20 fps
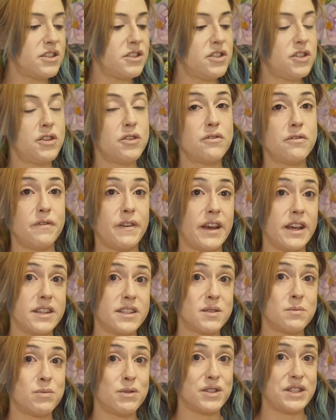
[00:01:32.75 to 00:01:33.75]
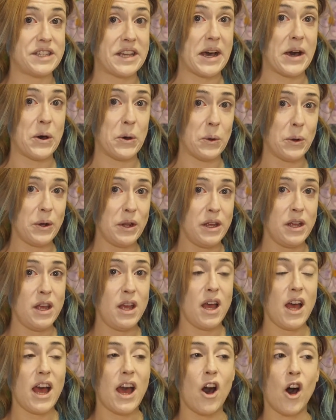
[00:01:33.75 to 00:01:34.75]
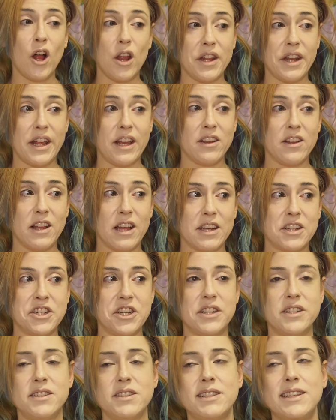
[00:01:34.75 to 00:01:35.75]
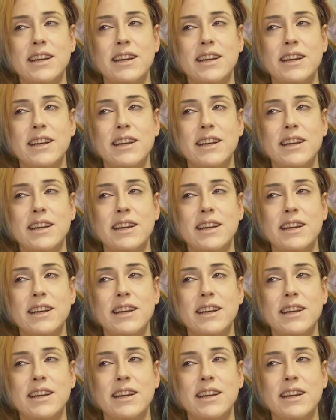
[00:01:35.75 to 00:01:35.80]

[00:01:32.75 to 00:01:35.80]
Too Faced puts out holiday collections.